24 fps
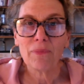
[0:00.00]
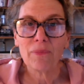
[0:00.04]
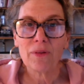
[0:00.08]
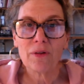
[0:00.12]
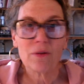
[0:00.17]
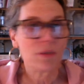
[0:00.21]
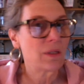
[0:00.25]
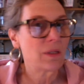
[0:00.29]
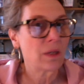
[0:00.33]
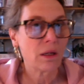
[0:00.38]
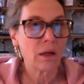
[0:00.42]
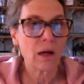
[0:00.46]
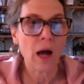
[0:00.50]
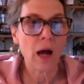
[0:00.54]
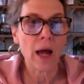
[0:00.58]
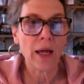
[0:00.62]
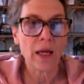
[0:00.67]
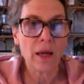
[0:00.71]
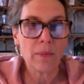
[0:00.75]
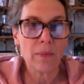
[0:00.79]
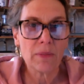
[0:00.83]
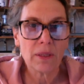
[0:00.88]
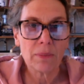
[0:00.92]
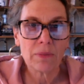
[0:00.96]
there's a guy
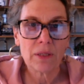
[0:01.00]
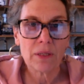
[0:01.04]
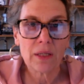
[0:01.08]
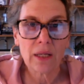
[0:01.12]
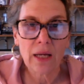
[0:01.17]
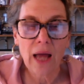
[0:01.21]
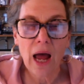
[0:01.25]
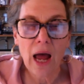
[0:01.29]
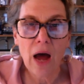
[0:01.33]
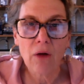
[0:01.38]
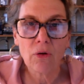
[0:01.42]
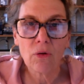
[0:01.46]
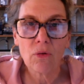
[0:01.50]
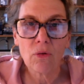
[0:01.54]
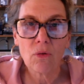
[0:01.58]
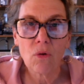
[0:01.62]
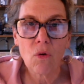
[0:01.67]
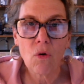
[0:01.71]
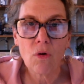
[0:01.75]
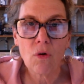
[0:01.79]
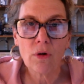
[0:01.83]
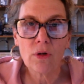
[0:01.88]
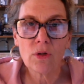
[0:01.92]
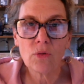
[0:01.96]
comes up to the counter,
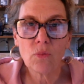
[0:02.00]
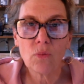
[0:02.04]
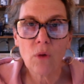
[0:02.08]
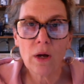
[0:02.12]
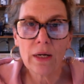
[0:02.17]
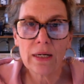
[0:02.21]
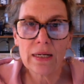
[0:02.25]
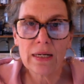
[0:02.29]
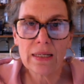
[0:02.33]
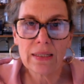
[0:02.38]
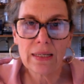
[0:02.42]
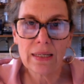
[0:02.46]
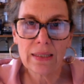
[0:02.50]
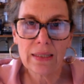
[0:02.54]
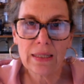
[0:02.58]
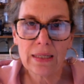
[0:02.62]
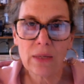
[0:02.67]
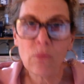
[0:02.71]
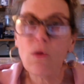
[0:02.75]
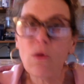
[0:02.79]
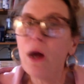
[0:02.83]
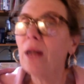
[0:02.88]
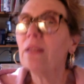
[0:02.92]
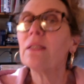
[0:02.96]
orders one, and he says he
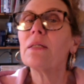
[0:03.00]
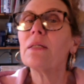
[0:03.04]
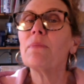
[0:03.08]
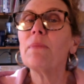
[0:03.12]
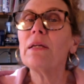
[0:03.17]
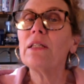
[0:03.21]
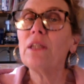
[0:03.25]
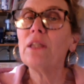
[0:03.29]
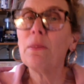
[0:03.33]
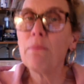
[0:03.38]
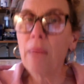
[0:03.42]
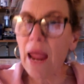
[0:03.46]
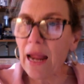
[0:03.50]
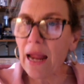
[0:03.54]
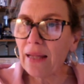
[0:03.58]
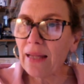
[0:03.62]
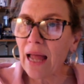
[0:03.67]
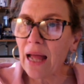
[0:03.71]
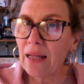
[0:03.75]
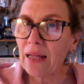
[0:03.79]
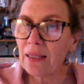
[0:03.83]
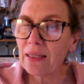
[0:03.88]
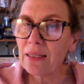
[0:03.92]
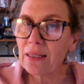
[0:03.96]
wants me to make
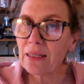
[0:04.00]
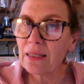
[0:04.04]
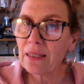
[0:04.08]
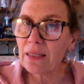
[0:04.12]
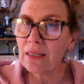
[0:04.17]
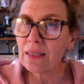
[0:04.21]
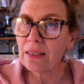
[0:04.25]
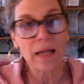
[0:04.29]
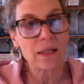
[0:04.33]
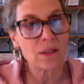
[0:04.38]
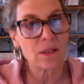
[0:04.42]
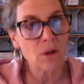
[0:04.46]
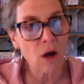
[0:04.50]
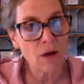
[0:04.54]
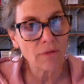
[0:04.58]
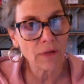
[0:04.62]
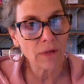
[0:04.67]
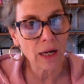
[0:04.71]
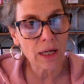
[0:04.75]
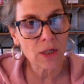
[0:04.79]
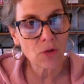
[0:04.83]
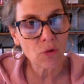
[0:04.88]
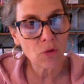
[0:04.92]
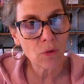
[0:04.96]
that soft
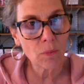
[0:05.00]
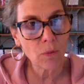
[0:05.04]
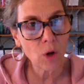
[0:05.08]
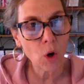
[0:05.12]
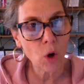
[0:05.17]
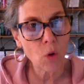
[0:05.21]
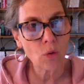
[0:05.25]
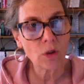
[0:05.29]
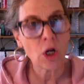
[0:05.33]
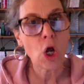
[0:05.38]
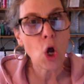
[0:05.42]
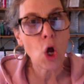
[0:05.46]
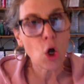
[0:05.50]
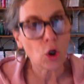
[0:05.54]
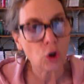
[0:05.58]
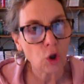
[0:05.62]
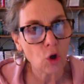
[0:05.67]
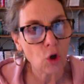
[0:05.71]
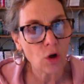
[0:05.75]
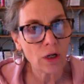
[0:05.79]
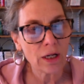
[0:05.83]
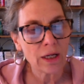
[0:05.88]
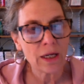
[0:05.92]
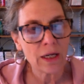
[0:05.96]
ice cream cone
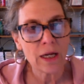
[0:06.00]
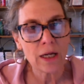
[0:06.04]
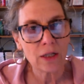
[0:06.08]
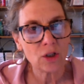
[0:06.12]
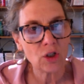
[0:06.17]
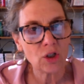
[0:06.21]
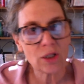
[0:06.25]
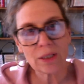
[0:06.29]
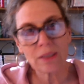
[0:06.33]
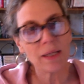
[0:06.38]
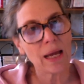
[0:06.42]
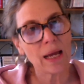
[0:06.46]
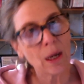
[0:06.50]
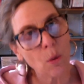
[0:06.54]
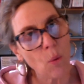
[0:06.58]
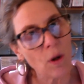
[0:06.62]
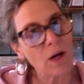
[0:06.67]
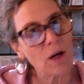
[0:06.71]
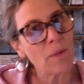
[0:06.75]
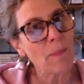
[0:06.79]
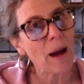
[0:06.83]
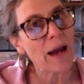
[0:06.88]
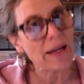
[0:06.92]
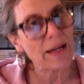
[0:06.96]
look just like
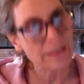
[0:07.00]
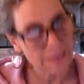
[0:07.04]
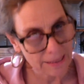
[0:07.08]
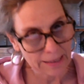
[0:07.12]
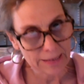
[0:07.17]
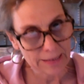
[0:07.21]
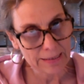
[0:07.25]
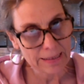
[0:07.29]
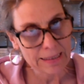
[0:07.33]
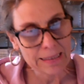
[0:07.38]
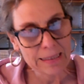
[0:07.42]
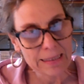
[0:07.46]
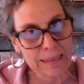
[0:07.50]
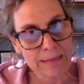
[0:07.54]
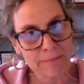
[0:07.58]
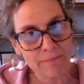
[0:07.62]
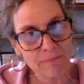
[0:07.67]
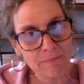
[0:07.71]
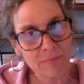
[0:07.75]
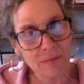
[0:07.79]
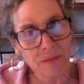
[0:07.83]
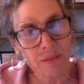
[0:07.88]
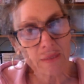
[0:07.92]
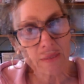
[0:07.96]
one of my tits.
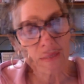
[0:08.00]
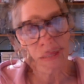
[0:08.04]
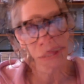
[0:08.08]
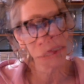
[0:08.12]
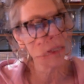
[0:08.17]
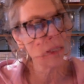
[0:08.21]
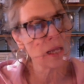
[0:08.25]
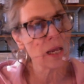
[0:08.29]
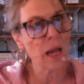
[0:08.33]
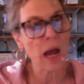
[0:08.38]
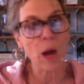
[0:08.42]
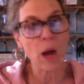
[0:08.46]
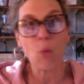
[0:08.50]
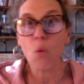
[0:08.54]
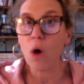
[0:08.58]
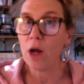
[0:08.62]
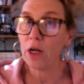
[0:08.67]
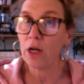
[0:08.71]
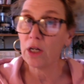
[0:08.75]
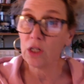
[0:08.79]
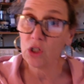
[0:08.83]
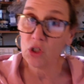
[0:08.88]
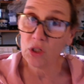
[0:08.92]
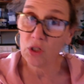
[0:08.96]
This thing, I
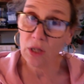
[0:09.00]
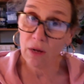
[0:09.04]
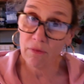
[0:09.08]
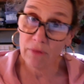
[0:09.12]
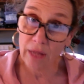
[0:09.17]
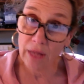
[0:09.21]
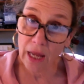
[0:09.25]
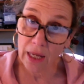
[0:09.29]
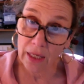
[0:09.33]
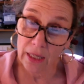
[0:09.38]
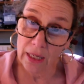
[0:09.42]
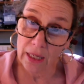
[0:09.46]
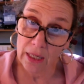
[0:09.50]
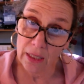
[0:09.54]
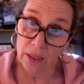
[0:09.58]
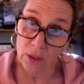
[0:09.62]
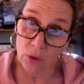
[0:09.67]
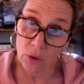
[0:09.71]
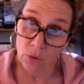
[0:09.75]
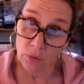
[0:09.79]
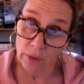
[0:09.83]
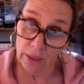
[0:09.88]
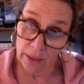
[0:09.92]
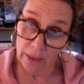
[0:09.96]
wanted to shove that
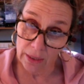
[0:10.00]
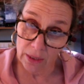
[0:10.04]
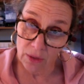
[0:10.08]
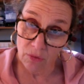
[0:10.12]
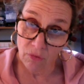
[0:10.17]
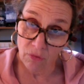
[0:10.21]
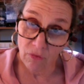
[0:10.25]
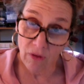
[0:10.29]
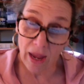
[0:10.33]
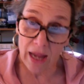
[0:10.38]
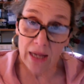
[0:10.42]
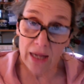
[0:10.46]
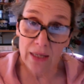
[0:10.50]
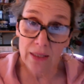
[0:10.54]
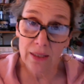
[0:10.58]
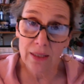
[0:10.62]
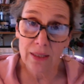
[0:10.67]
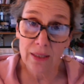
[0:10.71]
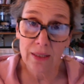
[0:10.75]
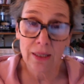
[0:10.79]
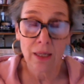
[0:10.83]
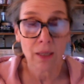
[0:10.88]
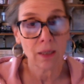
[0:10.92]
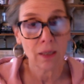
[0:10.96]
into his
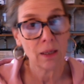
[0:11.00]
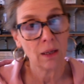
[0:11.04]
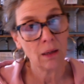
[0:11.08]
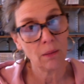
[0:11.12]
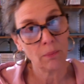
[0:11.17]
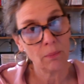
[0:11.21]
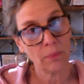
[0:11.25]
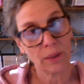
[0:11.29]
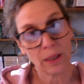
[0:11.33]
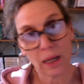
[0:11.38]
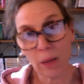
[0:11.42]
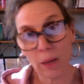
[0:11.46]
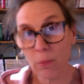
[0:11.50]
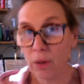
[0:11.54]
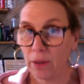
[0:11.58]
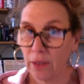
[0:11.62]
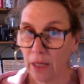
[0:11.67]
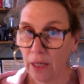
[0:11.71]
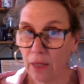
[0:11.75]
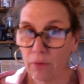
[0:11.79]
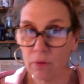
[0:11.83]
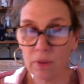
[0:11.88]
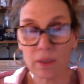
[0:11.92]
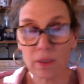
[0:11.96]
face, but I'm on
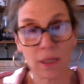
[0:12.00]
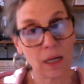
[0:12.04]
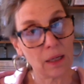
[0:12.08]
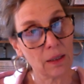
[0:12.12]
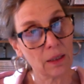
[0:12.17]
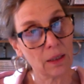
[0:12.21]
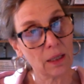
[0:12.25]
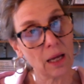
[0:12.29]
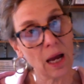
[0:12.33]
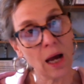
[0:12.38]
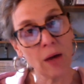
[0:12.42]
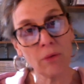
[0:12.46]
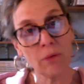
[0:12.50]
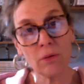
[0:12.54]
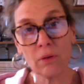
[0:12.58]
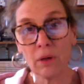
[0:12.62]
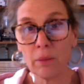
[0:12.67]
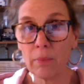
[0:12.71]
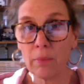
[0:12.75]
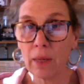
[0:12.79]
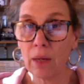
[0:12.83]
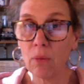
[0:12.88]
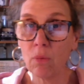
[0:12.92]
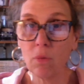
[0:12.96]
the other side of the counter.
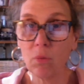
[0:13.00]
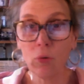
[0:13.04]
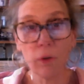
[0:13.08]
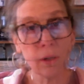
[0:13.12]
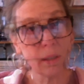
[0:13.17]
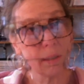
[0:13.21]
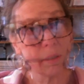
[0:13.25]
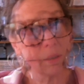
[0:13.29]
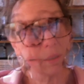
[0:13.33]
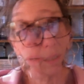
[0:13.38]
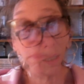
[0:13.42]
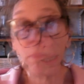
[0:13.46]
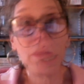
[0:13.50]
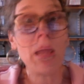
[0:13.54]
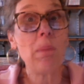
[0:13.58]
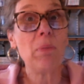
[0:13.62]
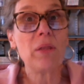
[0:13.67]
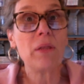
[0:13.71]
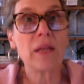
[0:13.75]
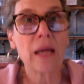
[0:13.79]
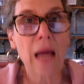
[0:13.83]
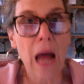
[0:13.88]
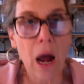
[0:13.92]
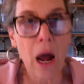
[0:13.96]
I'm at work. That one.
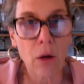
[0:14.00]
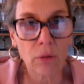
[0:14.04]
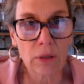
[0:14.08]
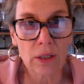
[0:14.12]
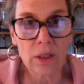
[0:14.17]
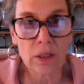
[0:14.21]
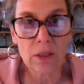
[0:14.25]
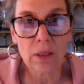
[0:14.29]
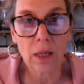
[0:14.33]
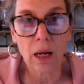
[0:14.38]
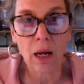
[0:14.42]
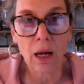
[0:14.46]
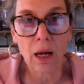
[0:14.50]
Maybe the countless